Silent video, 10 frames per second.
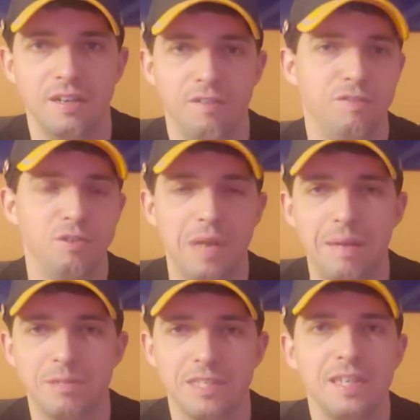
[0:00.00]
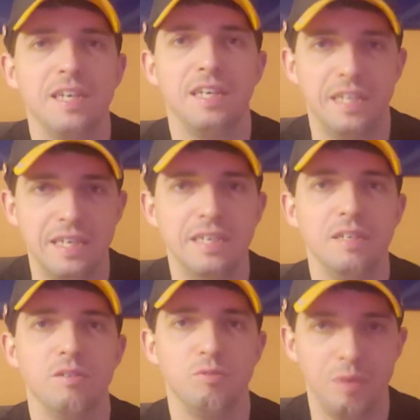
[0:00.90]
a few laps,
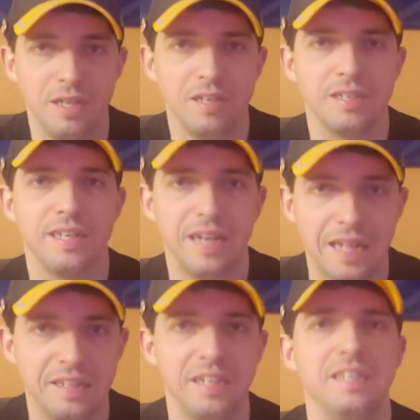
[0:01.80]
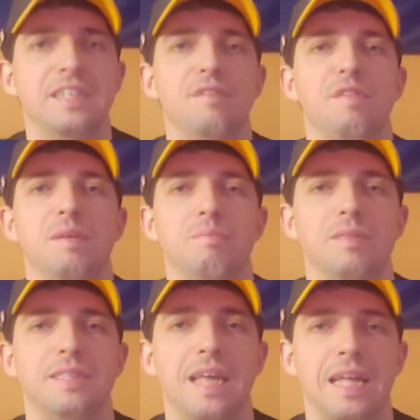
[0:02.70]
he will gladly give him
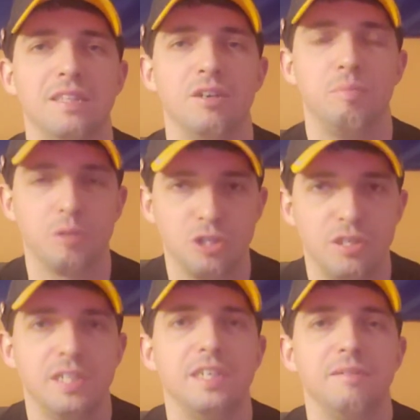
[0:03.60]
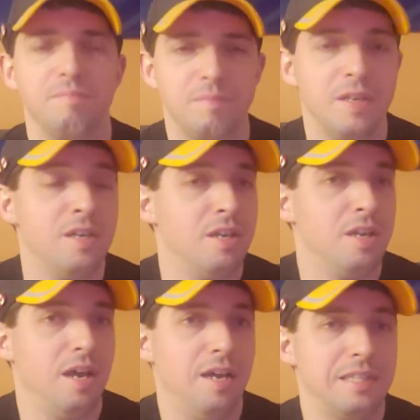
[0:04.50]
that opportunity.
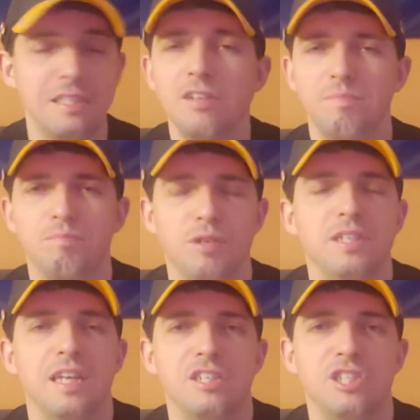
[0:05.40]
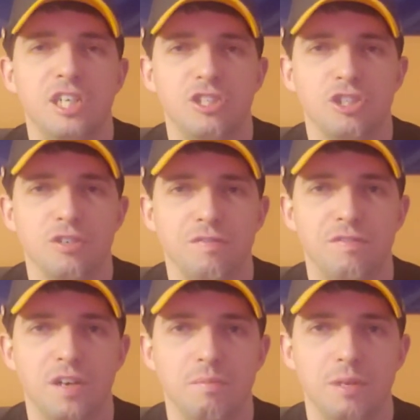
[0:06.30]
That's a pretty nice gesture
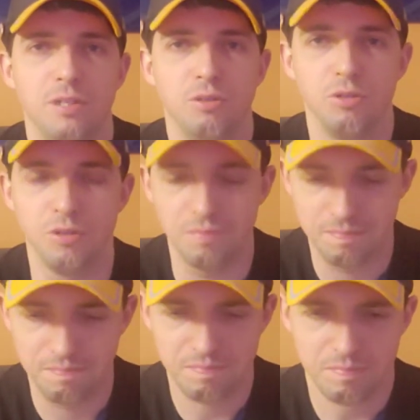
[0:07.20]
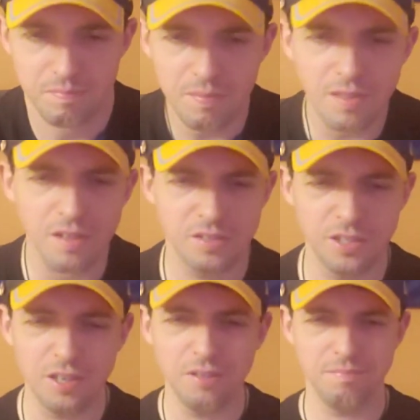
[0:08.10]
from Toto.
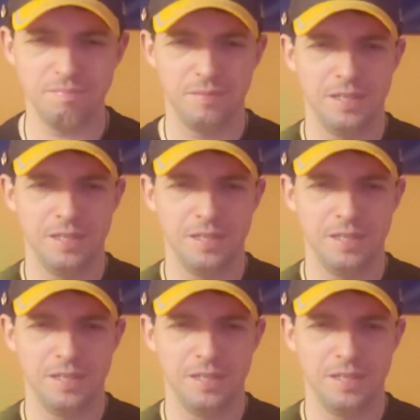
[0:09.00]
So